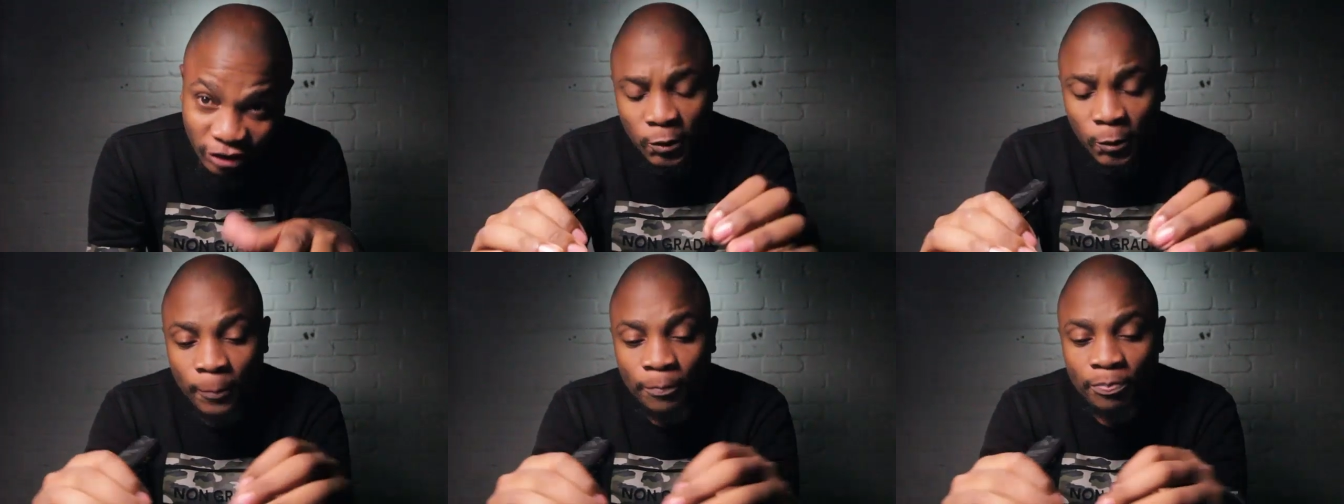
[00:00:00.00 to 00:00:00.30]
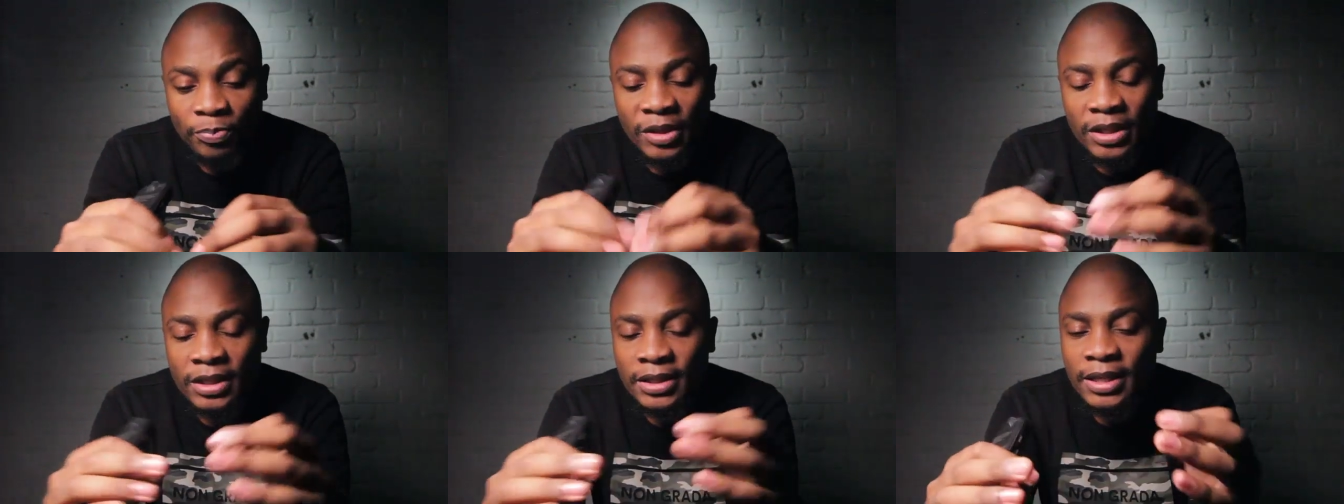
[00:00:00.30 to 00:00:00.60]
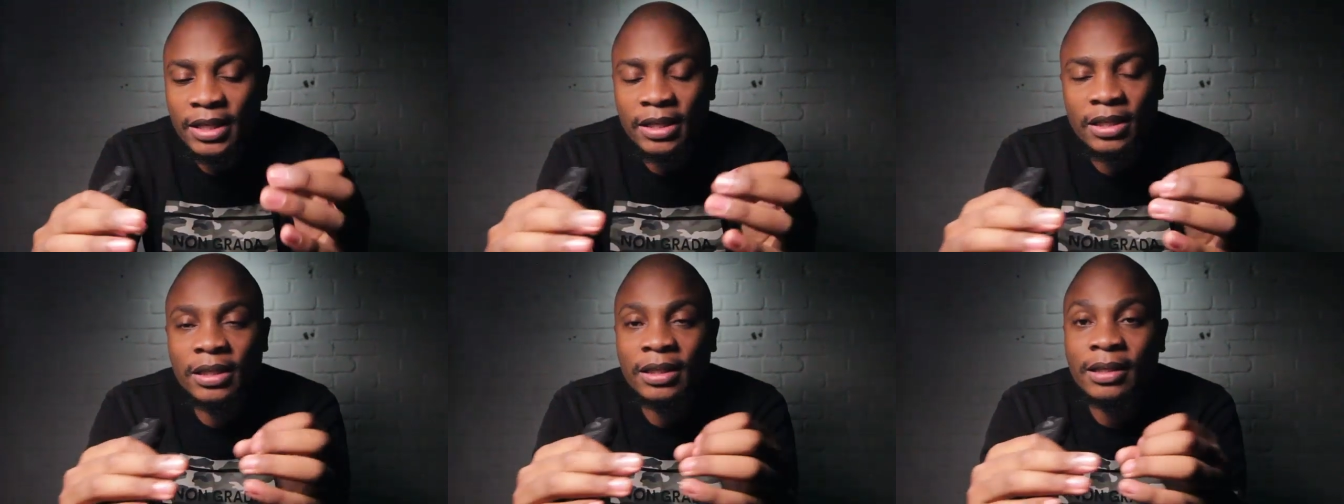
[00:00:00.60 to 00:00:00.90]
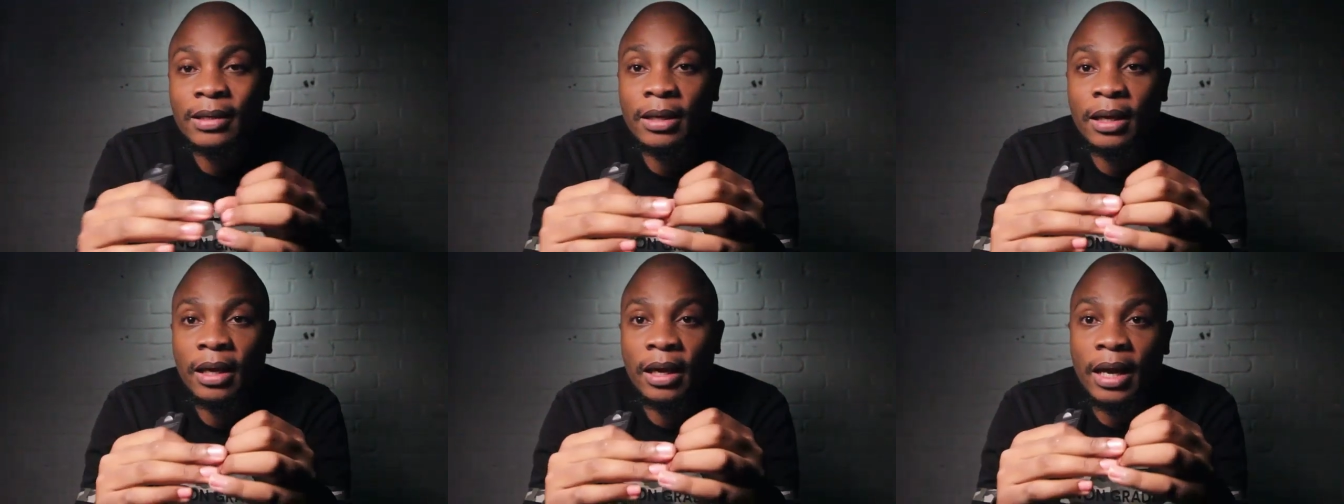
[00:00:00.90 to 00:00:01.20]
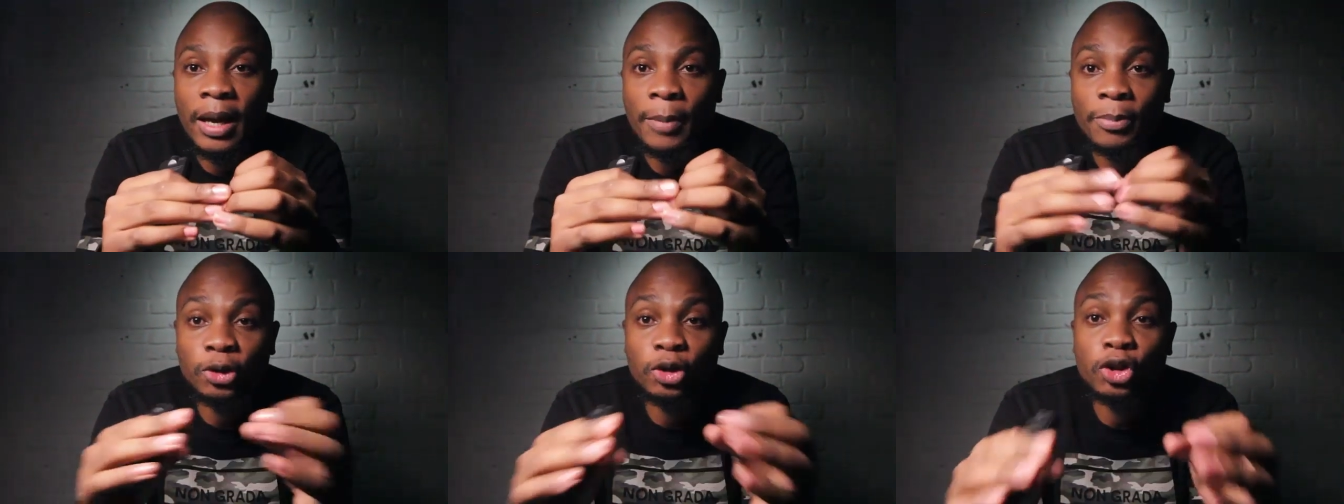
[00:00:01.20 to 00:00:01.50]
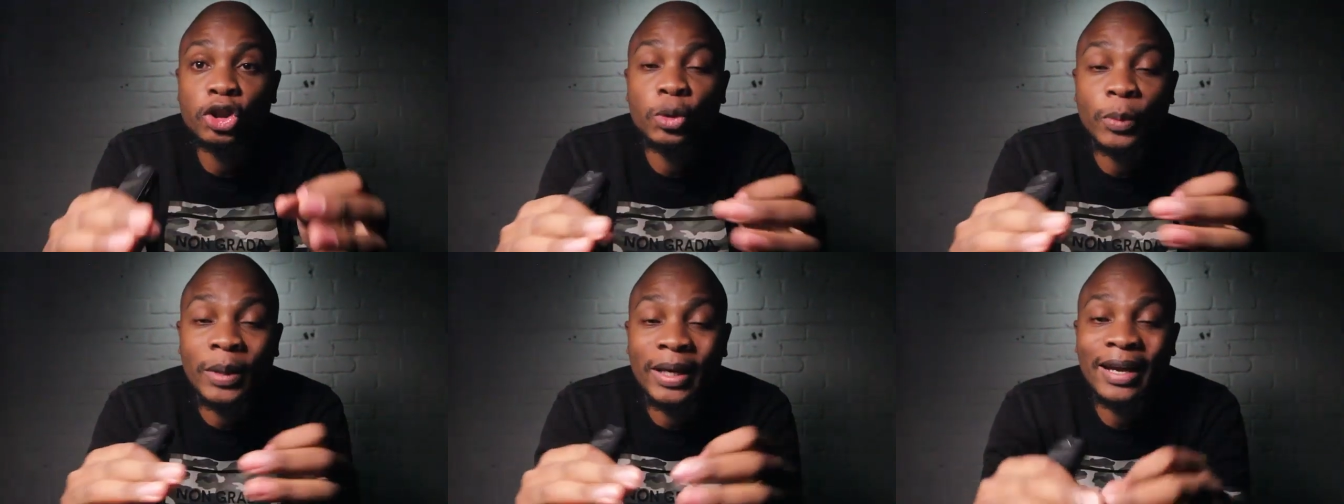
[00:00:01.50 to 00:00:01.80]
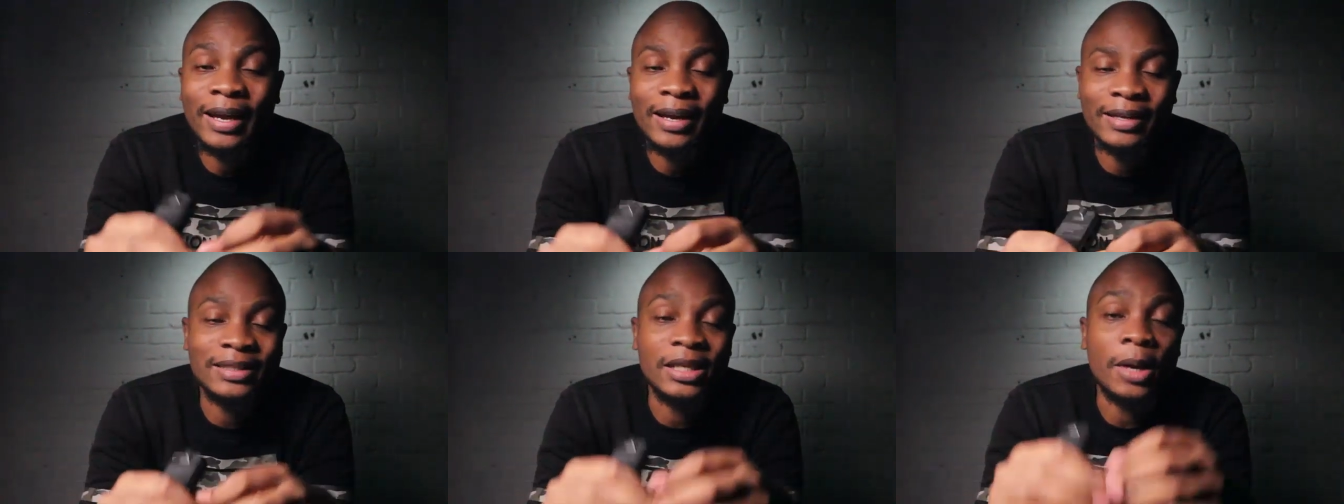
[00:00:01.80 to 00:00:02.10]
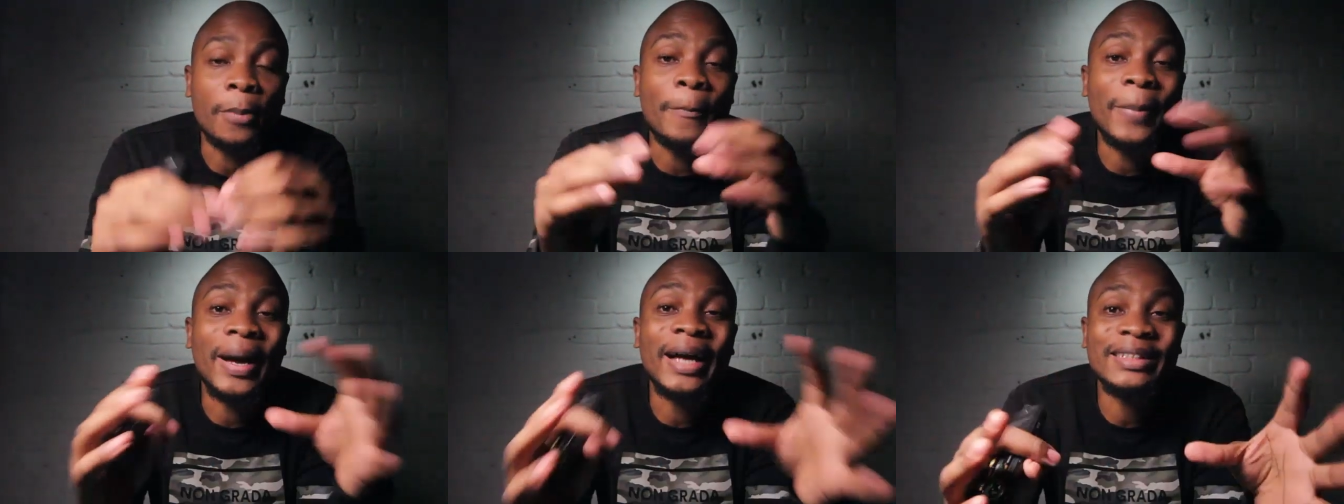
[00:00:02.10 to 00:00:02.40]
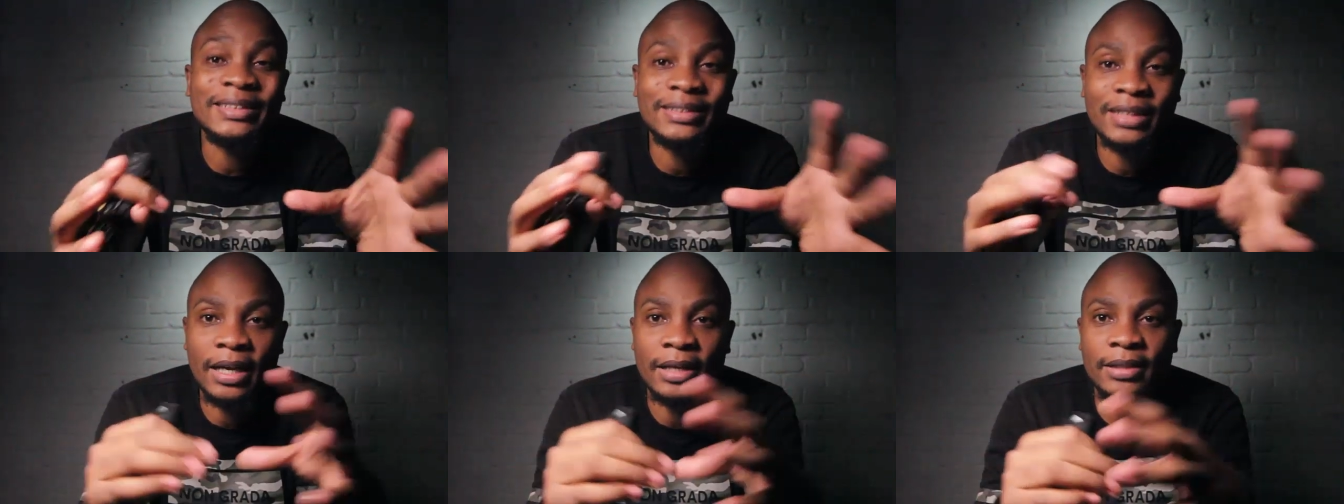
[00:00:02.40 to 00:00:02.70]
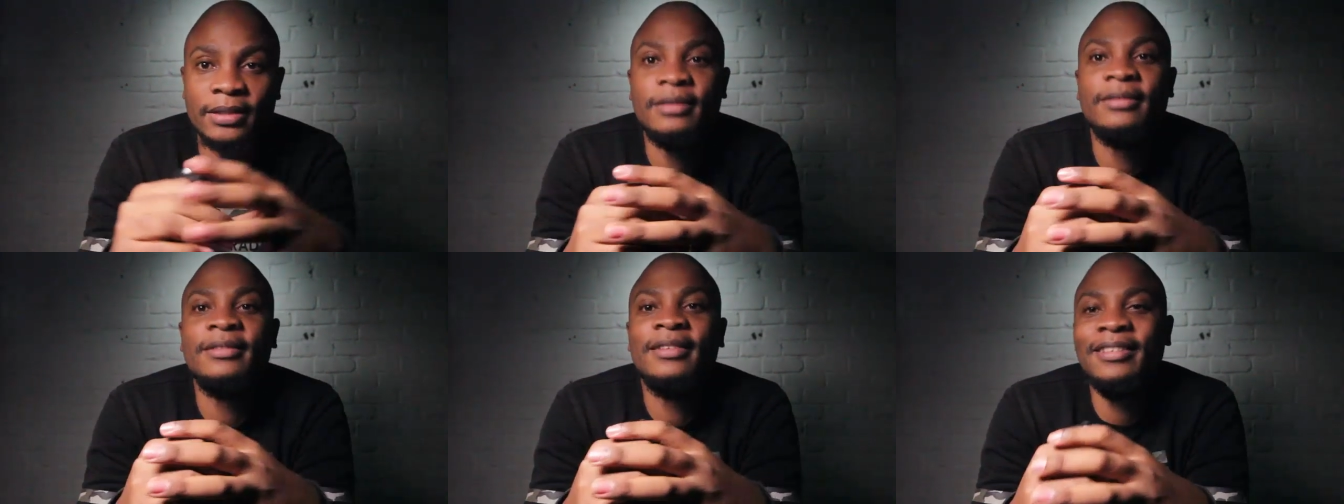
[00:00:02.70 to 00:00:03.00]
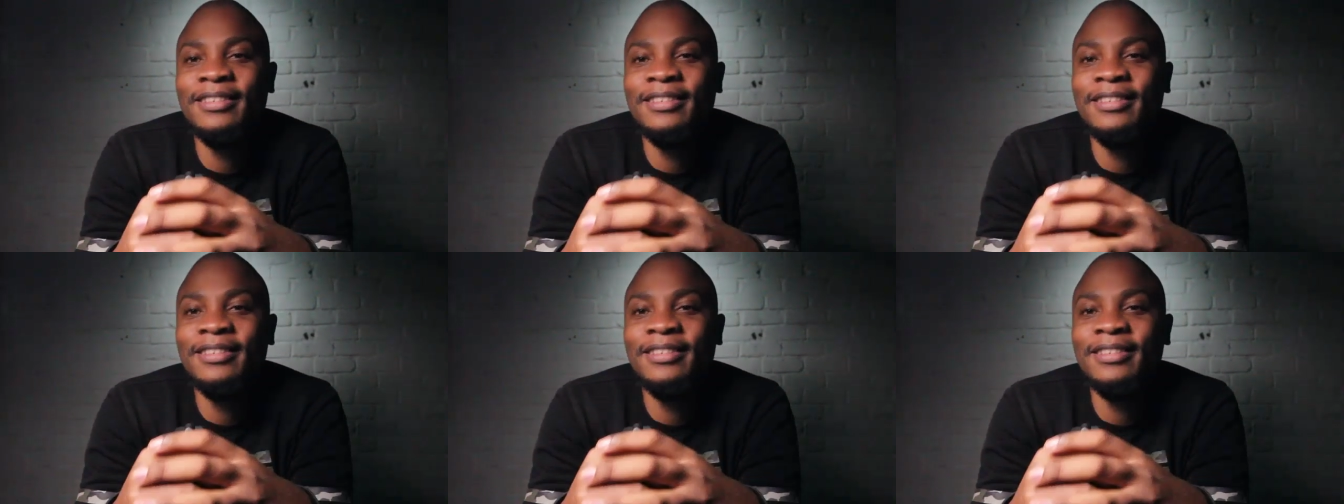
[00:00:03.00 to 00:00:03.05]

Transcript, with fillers: So he said, yeah, Apostle Chiwenga is a bastard.